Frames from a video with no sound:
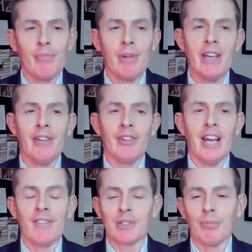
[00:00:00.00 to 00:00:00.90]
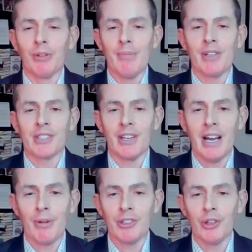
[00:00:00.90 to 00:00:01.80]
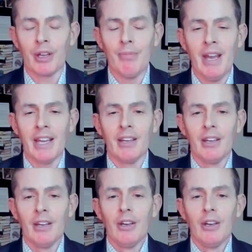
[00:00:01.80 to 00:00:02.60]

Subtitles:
may even have some limits on how much you can make.